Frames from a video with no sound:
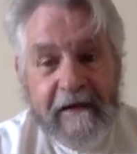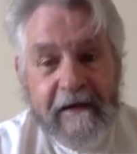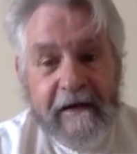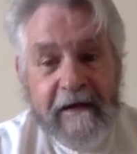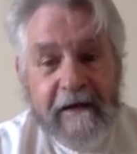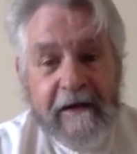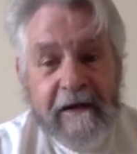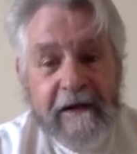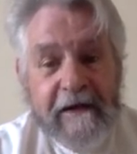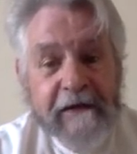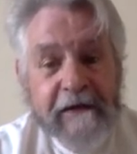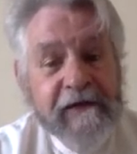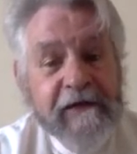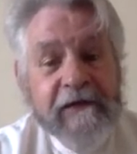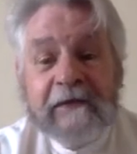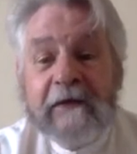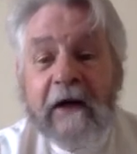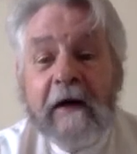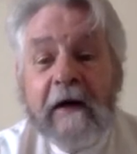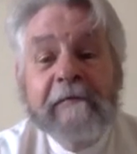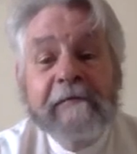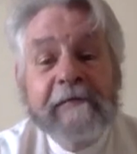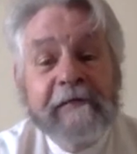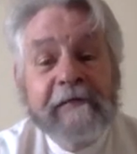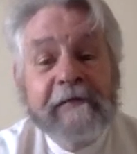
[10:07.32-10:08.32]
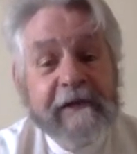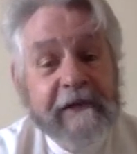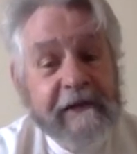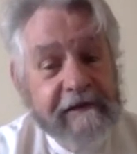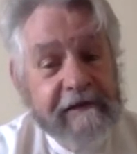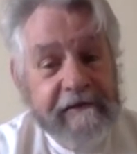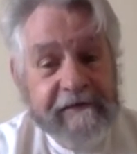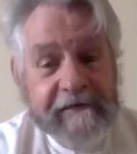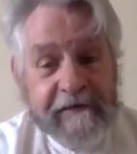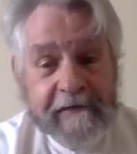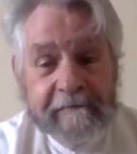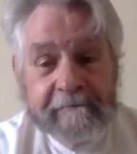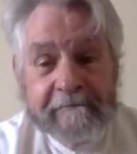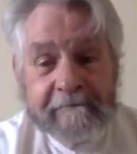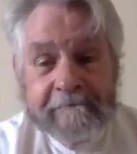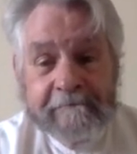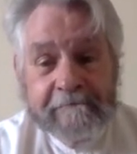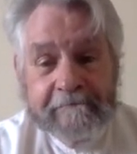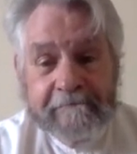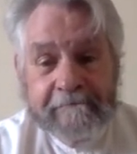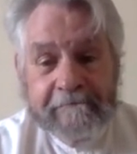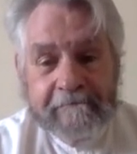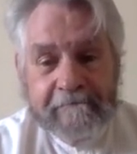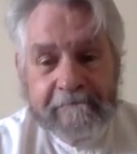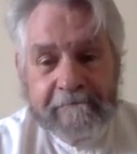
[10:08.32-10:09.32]
If you don't forgive them,
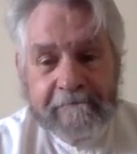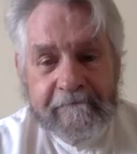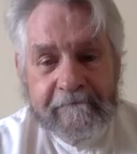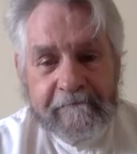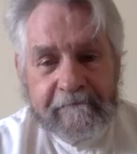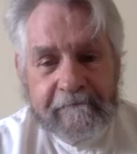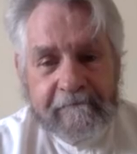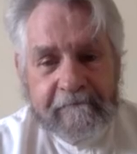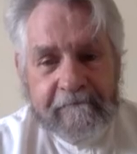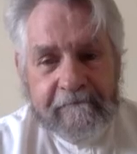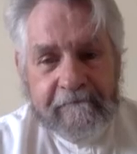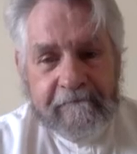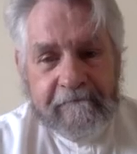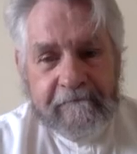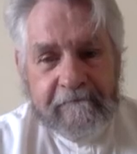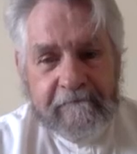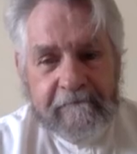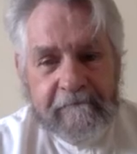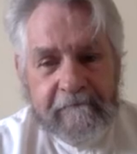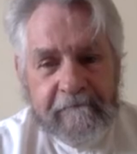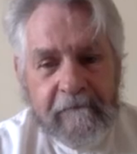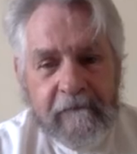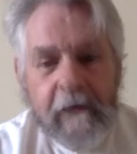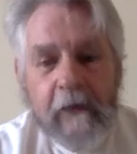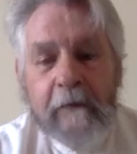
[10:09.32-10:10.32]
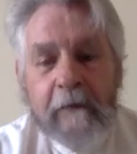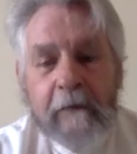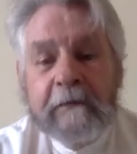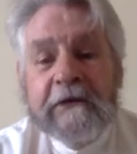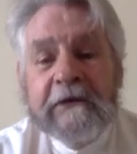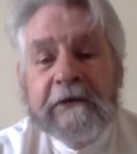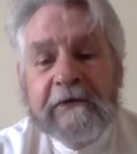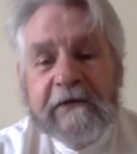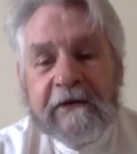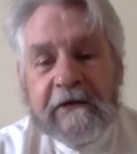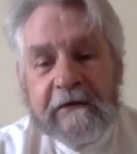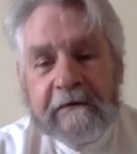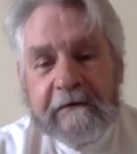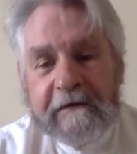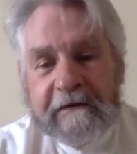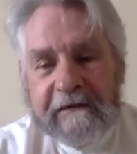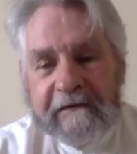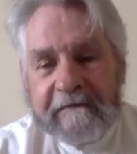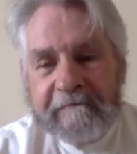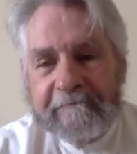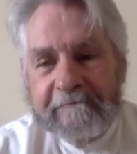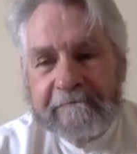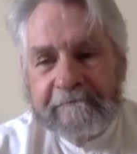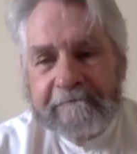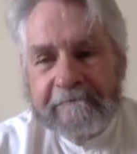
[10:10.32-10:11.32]
what will you do with
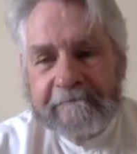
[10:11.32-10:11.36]
them?